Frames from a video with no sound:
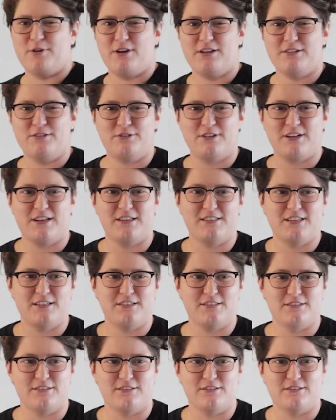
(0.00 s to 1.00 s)
partner
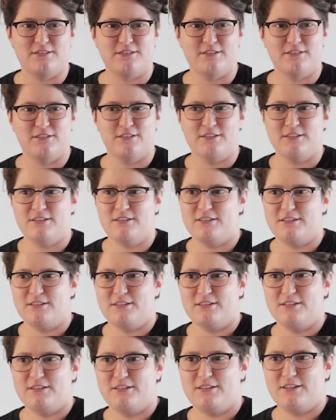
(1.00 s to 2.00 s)
organizations?
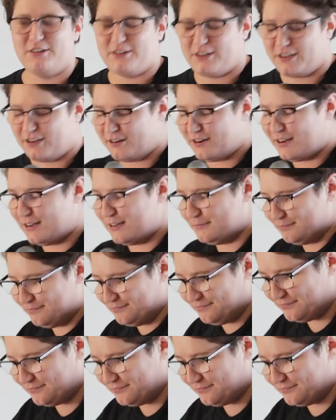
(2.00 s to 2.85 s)
Okay, great.